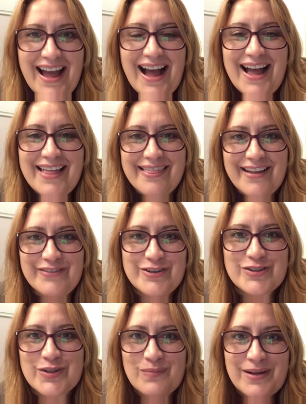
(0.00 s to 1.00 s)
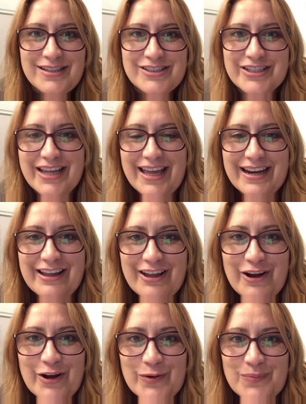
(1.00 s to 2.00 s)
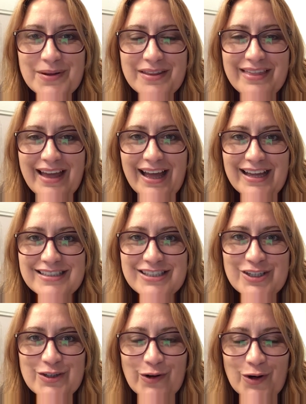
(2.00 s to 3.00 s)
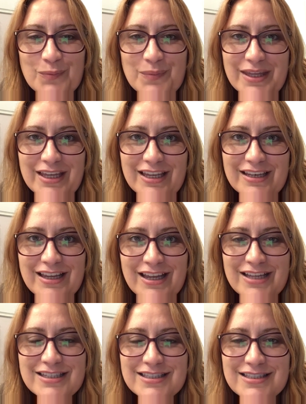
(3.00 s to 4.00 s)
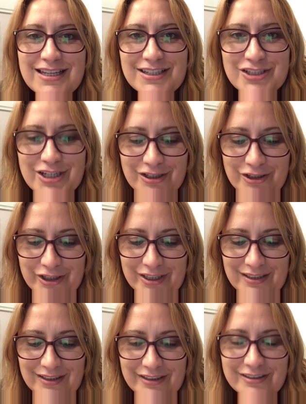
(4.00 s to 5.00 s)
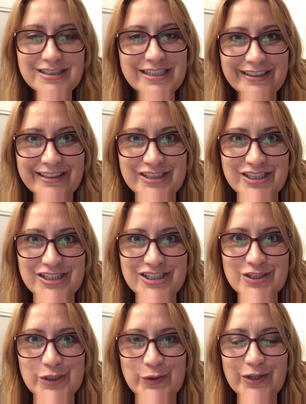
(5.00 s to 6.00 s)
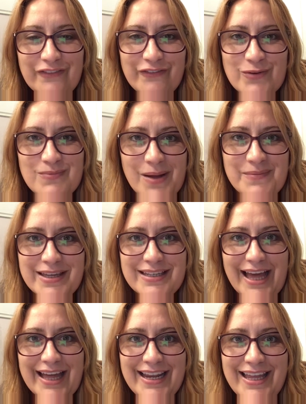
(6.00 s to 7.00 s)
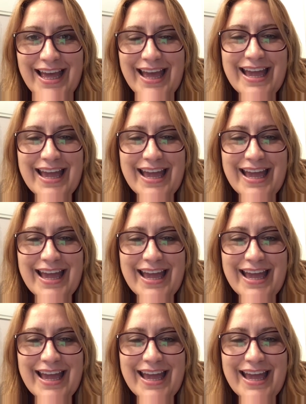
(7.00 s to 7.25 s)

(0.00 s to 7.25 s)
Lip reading: I love you so much, and I hope that you are being such a good little diligent student for mommy and daddy,